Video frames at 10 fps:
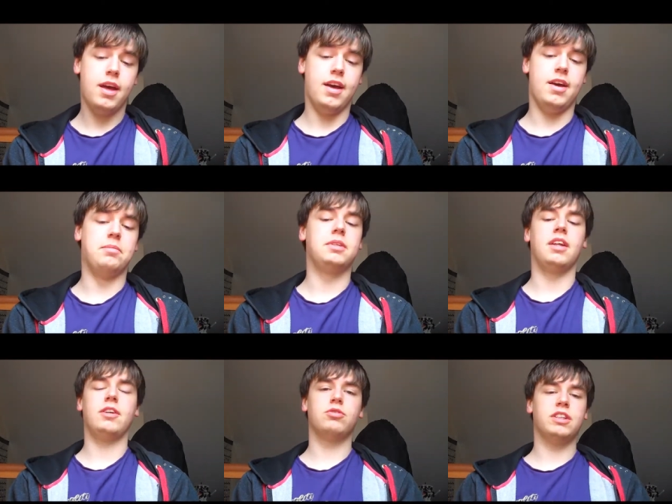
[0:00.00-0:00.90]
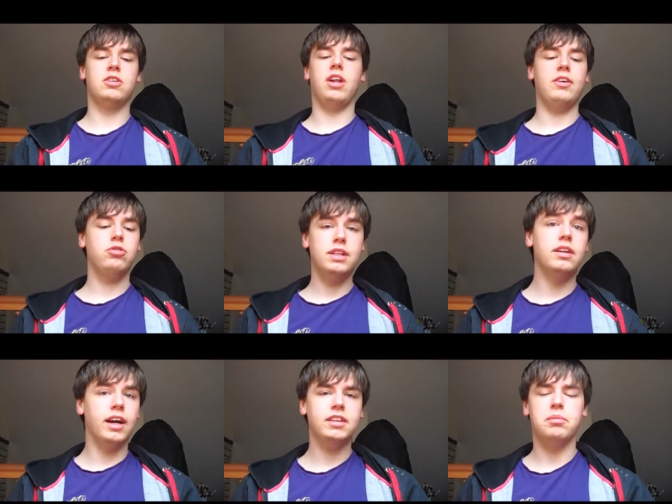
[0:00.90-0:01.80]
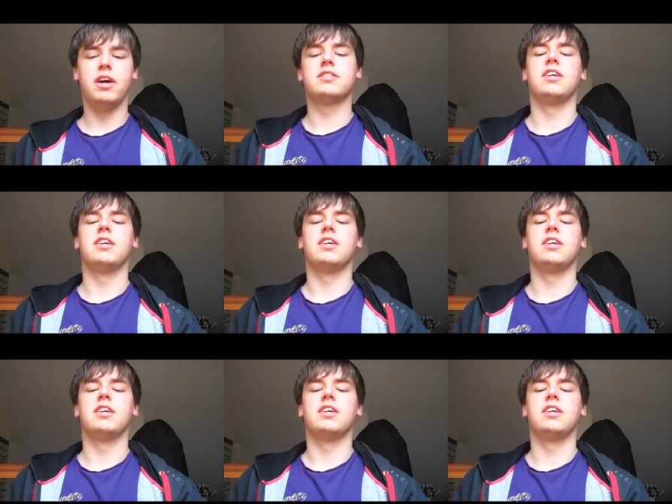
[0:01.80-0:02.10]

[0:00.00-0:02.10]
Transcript: Um, so that's really cool. I really like the box